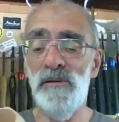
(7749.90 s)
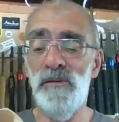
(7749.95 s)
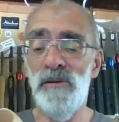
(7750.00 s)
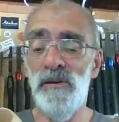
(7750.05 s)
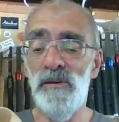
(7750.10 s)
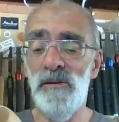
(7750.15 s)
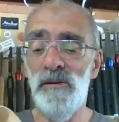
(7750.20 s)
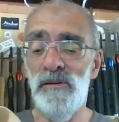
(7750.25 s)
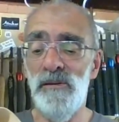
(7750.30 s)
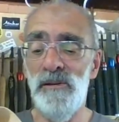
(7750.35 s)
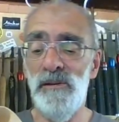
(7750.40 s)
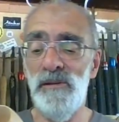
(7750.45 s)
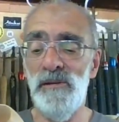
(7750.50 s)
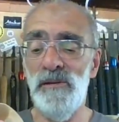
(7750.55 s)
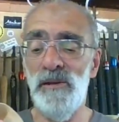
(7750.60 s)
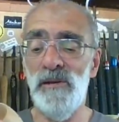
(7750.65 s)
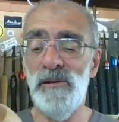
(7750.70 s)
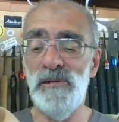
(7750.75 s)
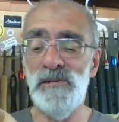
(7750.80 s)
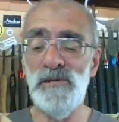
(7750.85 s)
that,
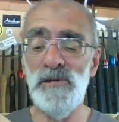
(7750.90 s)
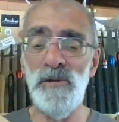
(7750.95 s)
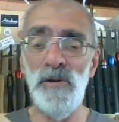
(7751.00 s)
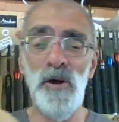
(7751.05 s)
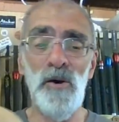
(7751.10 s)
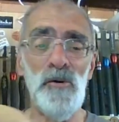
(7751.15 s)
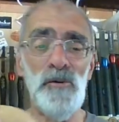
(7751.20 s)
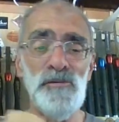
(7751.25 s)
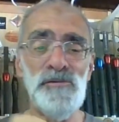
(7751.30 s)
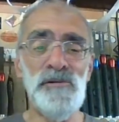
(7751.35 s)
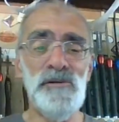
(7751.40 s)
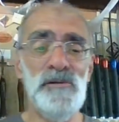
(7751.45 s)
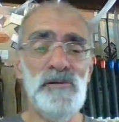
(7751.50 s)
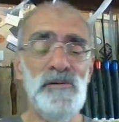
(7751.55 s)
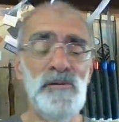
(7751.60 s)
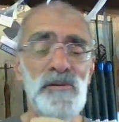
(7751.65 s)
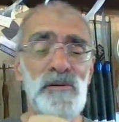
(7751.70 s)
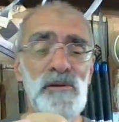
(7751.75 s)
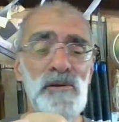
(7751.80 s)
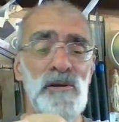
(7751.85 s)
that is not
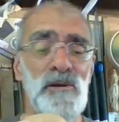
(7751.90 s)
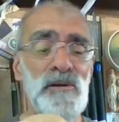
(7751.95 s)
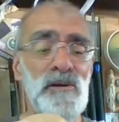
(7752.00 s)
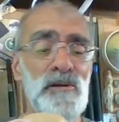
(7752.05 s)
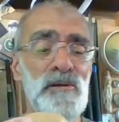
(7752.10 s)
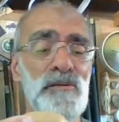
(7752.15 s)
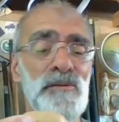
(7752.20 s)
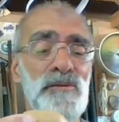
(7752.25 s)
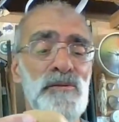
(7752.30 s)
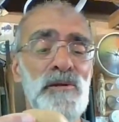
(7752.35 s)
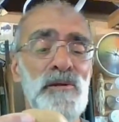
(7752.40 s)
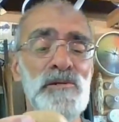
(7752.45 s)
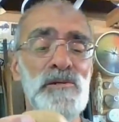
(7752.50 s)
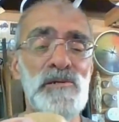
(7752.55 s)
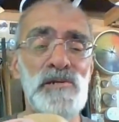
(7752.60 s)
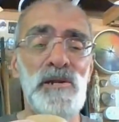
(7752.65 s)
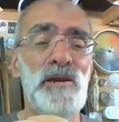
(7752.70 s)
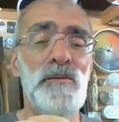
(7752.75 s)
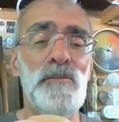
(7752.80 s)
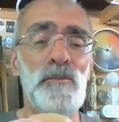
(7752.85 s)
a, a, thin
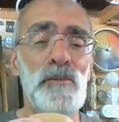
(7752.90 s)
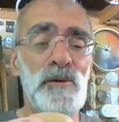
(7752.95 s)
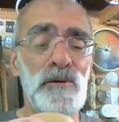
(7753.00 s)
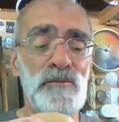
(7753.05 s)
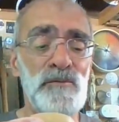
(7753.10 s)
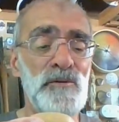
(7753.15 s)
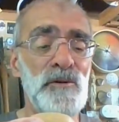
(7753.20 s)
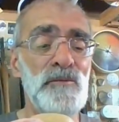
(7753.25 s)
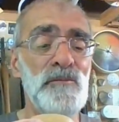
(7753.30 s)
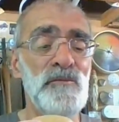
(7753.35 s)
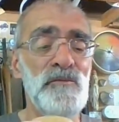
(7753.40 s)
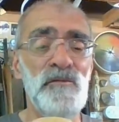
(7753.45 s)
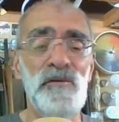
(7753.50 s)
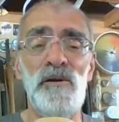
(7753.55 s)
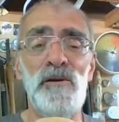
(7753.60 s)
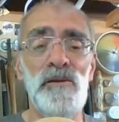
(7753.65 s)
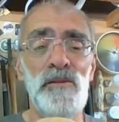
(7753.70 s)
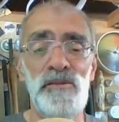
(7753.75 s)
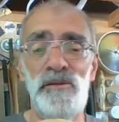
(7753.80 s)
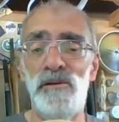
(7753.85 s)
stem. I've done
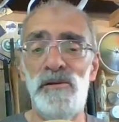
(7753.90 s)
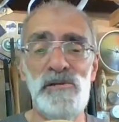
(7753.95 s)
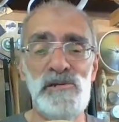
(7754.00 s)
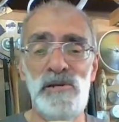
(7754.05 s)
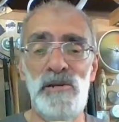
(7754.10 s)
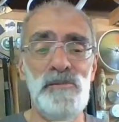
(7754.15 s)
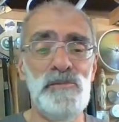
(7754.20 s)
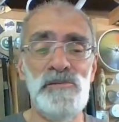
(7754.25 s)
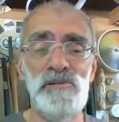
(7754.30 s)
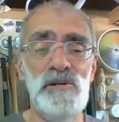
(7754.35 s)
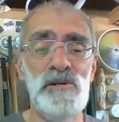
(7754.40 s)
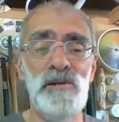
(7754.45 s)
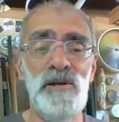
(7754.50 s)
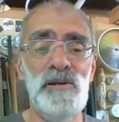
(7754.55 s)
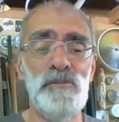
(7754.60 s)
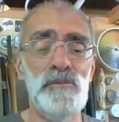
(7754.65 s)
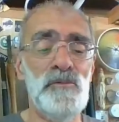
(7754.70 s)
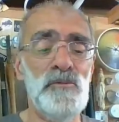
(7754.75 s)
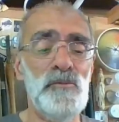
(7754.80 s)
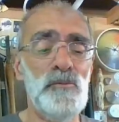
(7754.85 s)
far thinner stems than
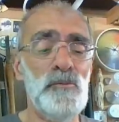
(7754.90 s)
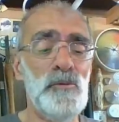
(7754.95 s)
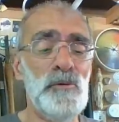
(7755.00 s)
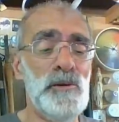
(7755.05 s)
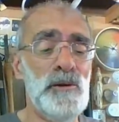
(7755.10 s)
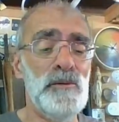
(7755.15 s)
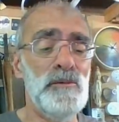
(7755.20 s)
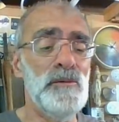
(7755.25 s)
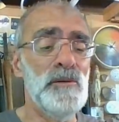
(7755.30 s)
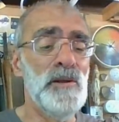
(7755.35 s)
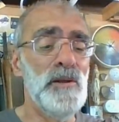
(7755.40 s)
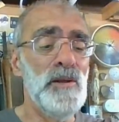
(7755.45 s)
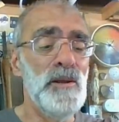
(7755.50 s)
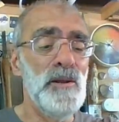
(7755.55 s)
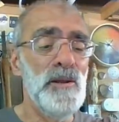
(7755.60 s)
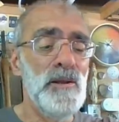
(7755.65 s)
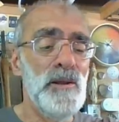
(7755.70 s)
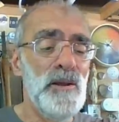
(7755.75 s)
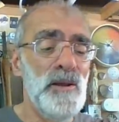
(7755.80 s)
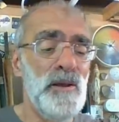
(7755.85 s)
that before
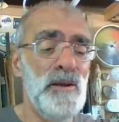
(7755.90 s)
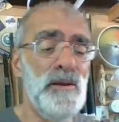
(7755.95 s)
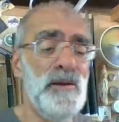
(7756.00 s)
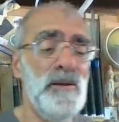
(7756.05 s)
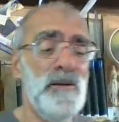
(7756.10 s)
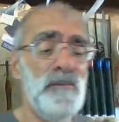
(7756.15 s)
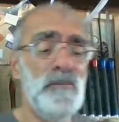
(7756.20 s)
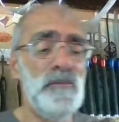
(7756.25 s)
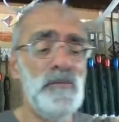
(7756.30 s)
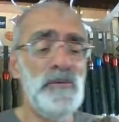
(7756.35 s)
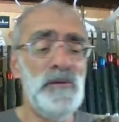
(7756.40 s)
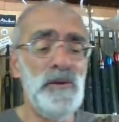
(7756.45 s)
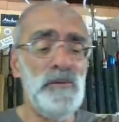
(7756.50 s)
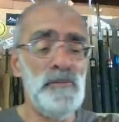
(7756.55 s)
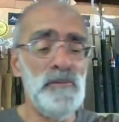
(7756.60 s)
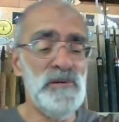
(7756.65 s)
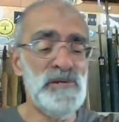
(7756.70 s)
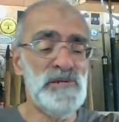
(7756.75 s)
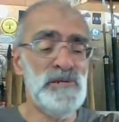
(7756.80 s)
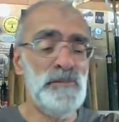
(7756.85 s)
now. Um, there
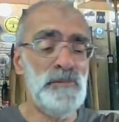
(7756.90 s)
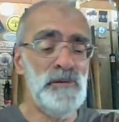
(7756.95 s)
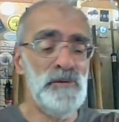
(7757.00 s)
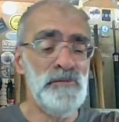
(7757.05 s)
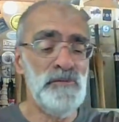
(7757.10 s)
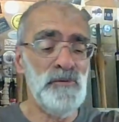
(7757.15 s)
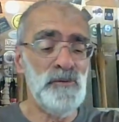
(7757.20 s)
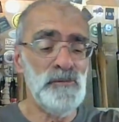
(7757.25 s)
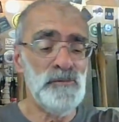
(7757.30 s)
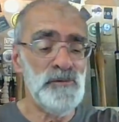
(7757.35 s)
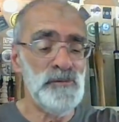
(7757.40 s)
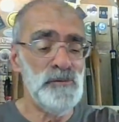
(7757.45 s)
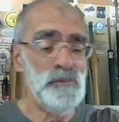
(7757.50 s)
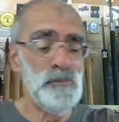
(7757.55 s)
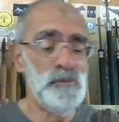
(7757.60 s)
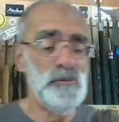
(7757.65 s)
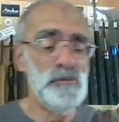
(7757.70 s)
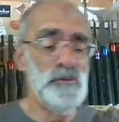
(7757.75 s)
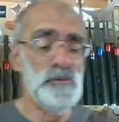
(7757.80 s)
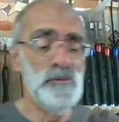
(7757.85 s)
must have been a fault in the
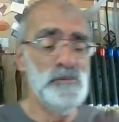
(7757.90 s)
wood.